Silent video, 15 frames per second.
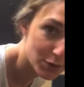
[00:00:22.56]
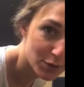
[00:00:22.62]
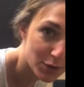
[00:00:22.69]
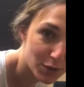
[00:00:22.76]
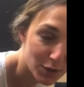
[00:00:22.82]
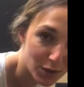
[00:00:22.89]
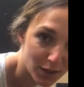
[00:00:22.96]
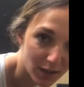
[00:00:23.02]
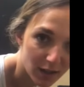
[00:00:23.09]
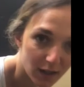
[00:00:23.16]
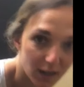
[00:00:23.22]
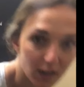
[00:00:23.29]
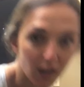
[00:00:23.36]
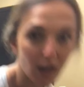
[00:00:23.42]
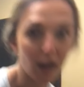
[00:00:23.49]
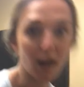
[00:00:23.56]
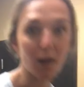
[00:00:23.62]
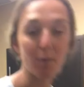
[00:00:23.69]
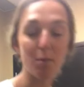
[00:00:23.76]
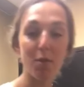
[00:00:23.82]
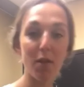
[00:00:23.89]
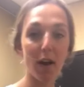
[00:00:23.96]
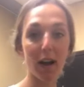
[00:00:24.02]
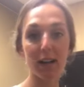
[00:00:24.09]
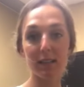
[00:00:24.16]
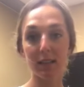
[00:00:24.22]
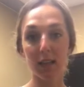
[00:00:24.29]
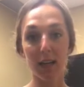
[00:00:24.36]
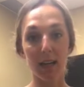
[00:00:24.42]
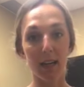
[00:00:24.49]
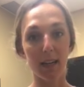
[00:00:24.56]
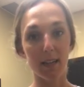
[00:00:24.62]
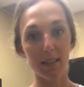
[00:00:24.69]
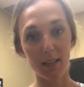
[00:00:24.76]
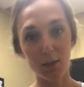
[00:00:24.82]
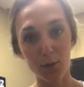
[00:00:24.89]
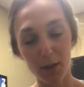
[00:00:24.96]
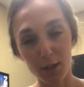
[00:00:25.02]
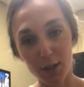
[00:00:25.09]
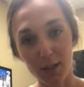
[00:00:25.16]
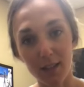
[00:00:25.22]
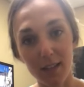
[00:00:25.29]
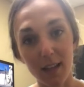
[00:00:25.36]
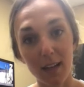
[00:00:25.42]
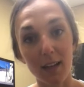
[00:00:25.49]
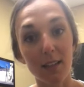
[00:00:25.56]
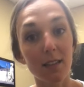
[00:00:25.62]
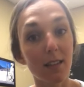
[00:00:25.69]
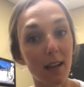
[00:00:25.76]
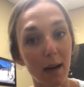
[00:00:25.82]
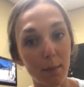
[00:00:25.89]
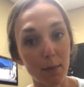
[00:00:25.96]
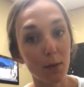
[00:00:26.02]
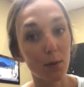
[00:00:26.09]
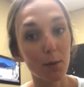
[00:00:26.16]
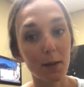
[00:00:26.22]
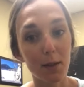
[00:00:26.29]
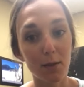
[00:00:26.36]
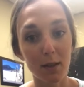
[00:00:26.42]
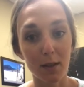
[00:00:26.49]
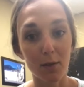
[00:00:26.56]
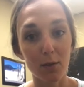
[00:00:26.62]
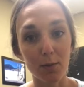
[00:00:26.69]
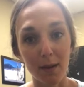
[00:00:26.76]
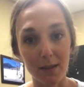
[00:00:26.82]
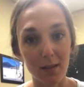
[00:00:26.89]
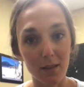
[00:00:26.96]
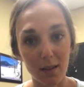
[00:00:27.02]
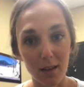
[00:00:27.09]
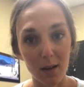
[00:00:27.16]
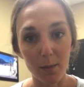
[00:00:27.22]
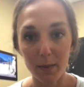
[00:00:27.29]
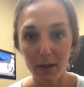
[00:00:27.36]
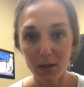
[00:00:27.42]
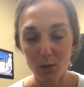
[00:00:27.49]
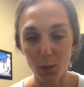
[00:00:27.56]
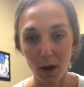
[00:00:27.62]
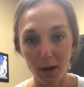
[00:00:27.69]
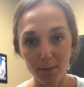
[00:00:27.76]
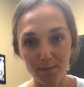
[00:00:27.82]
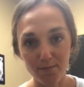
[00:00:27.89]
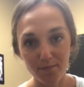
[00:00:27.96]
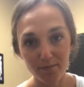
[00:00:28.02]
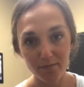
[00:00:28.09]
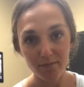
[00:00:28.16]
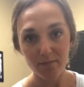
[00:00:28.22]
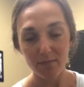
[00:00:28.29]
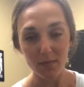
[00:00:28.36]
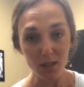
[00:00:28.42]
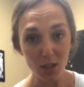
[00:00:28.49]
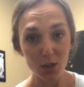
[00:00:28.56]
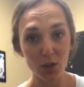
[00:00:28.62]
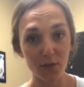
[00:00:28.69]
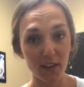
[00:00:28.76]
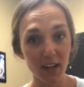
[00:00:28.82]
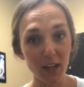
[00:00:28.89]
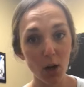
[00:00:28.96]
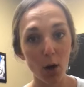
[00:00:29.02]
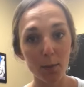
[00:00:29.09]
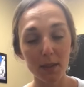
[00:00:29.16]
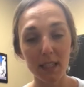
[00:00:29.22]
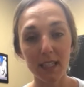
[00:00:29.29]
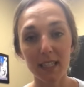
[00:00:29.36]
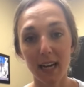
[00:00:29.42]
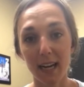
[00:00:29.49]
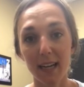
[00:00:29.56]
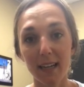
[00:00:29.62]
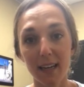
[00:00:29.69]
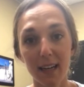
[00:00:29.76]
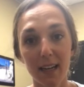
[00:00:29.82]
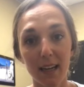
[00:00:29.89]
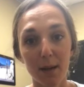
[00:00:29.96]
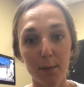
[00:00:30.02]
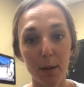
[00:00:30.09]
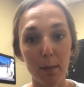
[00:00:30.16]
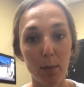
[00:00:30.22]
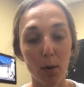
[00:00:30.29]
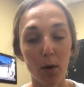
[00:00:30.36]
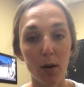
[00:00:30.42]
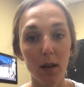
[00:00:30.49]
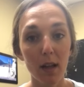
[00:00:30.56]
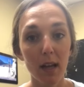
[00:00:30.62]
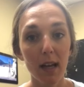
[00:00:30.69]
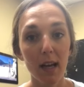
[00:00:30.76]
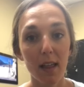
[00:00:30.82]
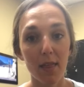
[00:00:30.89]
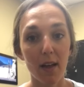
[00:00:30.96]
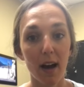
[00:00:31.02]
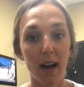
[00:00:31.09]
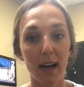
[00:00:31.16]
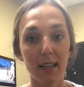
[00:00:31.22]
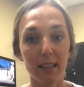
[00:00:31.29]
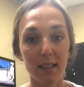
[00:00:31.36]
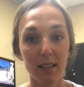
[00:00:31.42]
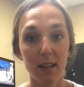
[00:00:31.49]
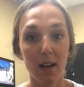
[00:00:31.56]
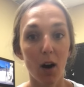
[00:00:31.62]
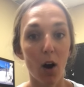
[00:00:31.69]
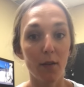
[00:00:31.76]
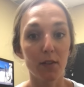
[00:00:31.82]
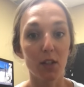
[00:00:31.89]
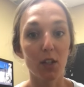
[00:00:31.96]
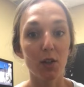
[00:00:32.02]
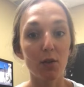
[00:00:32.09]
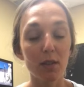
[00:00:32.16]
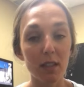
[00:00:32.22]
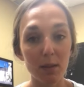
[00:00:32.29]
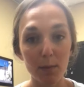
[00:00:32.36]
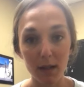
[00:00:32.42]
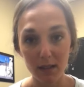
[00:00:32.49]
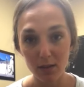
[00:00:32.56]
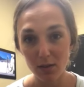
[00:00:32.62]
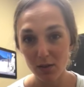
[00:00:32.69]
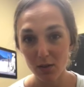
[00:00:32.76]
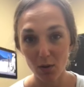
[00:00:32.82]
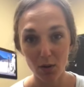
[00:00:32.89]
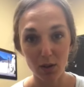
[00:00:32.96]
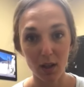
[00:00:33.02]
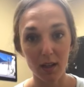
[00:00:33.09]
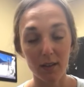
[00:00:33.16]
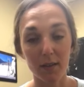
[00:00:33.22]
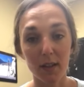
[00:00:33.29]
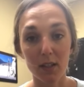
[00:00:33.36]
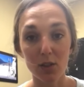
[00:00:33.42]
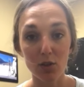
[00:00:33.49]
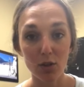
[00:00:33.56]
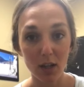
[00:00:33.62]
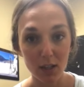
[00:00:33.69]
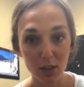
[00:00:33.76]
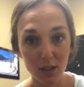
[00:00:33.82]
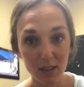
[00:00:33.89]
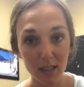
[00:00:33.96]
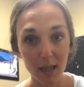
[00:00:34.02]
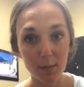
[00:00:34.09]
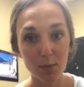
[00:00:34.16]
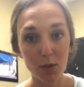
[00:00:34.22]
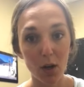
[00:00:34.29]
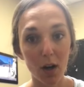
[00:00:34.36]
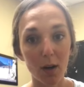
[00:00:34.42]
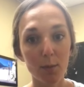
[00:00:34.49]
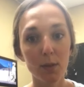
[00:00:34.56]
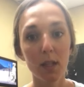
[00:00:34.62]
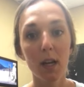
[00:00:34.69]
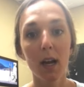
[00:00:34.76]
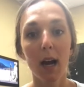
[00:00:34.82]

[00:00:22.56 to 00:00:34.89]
to your thighs in situations like a sit-up. You will be using those muscles a little bit as well. They're very commonly tight in people that often use these muscles, so a lot of construction type jobs,